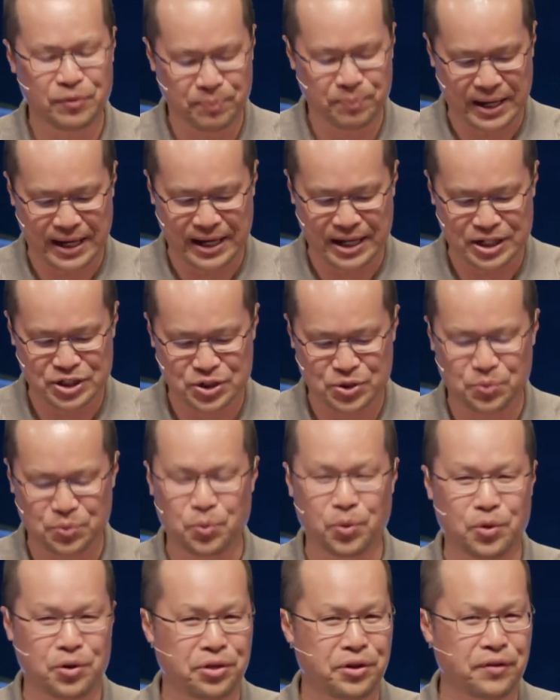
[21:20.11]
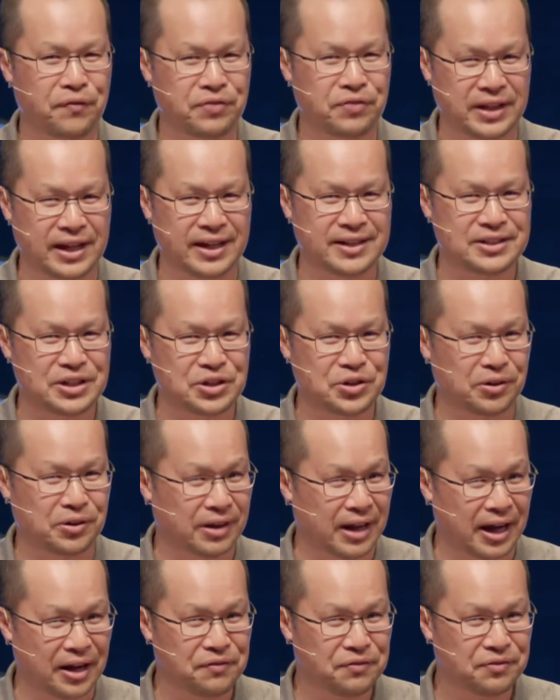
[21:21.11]
page worth of things in your
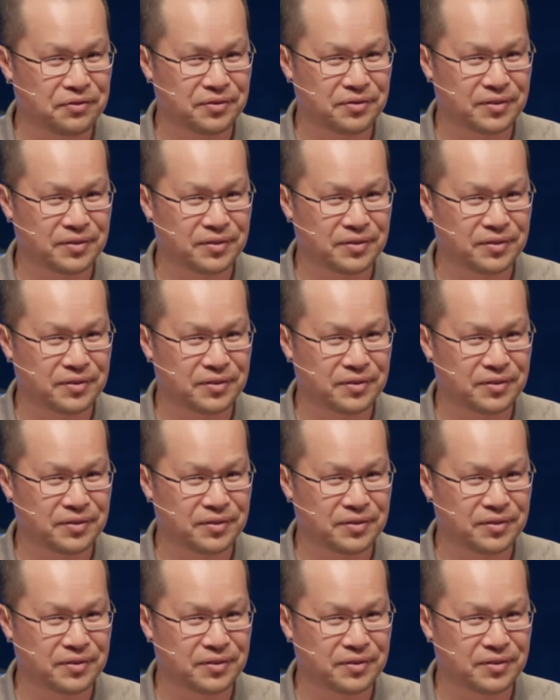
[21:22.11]
life?